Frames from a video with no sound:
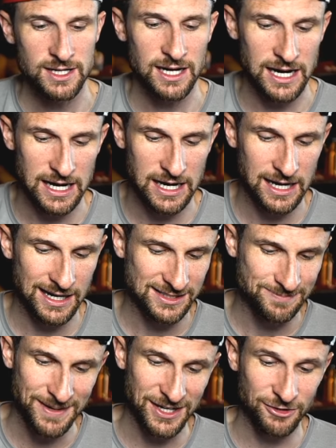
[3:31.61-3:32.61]

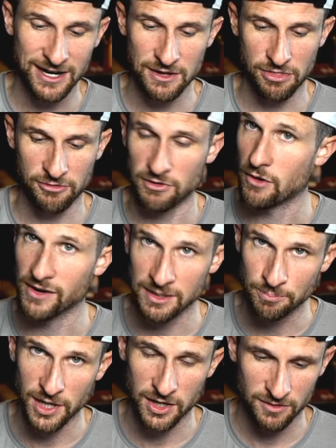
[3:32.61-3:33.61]
It's been a great
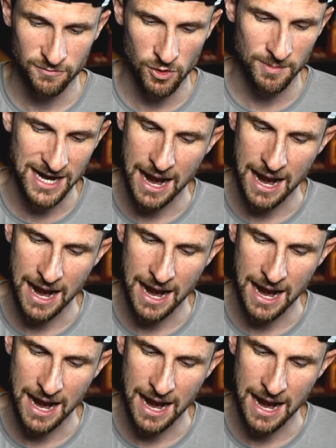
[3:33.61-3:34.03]
throwing putter for me.